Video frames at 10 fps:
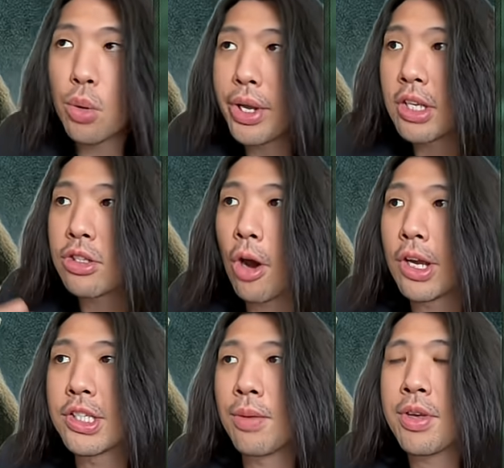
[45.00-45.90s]
we can
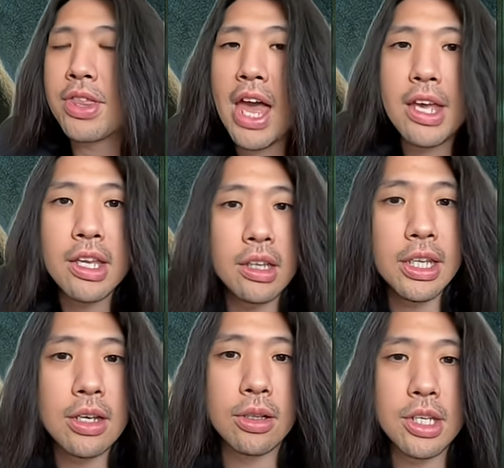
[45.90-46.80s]
target something that it
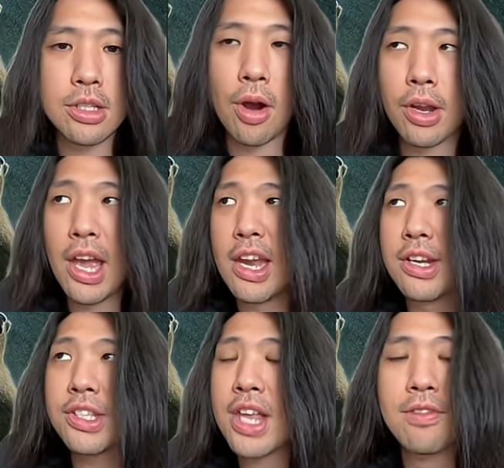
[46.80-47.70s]
can legally target
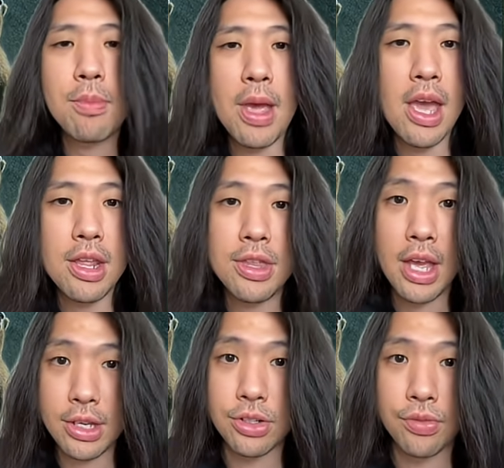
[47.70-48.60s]
and doesn't have to pay anything extra